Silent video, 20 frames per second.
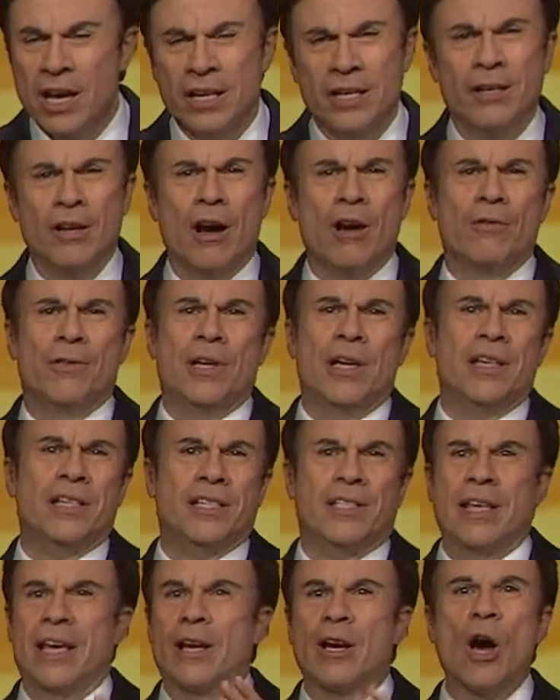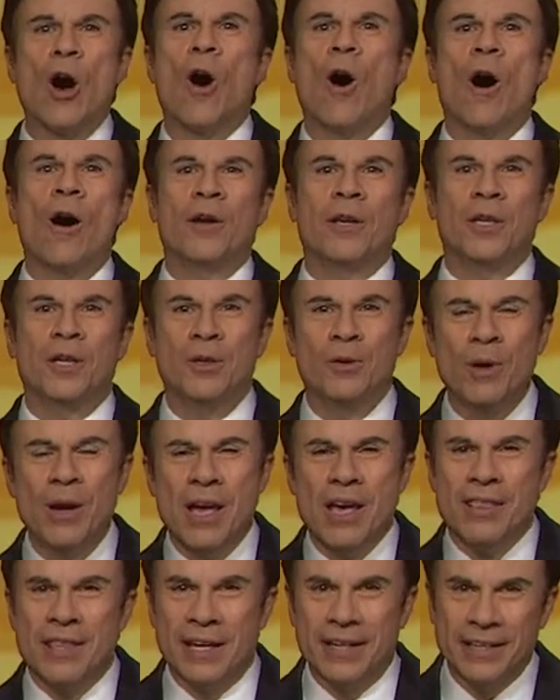You know this, they call you,
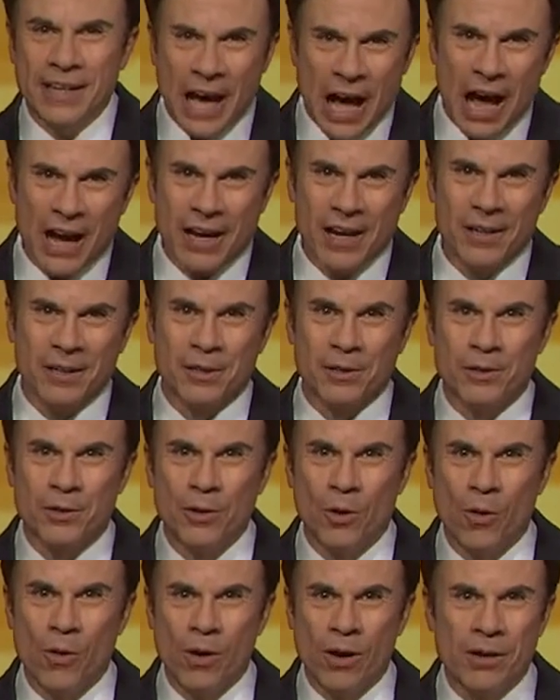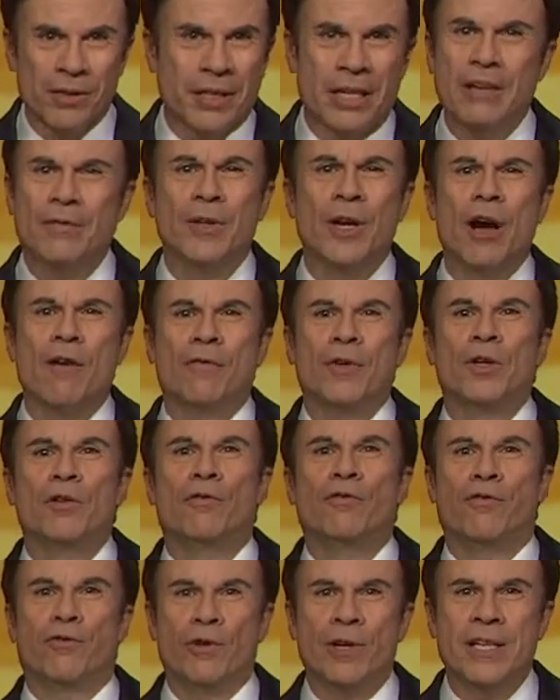they knock on your door, they even offer
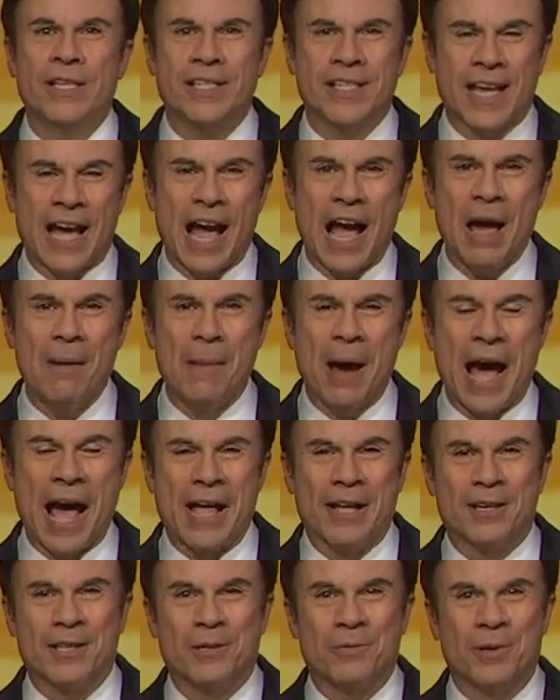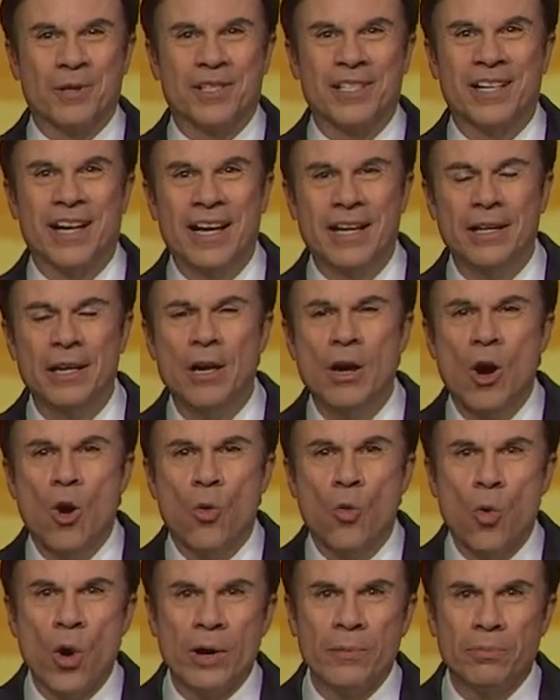you free sky miles. Well, tonight,
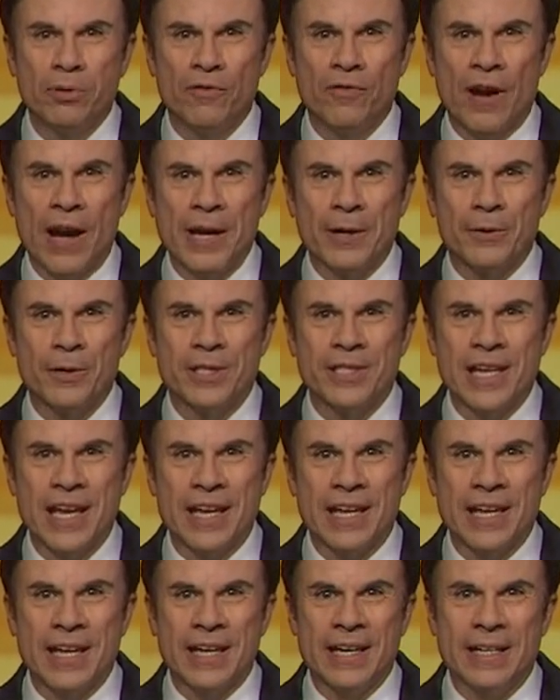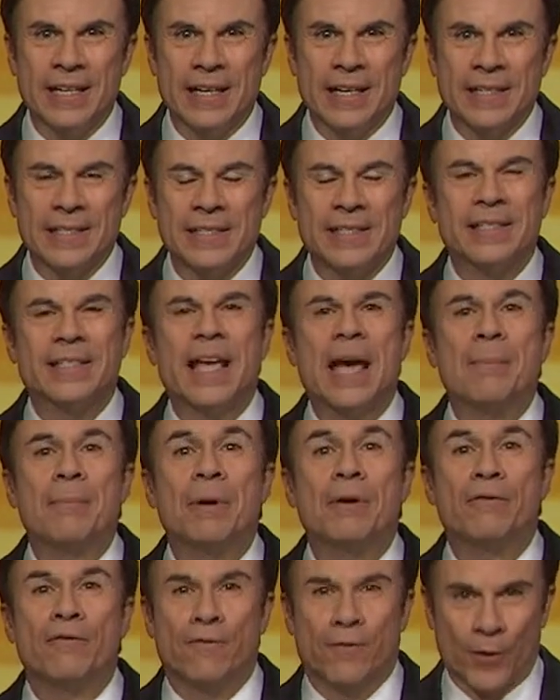one provider is taking it a step
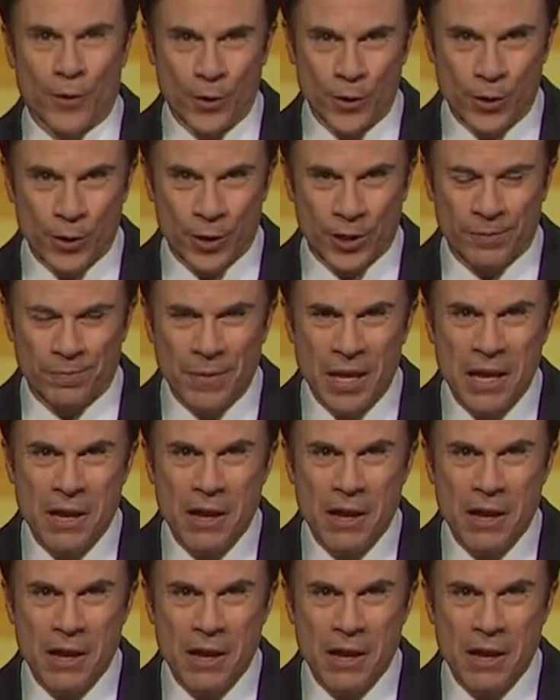further.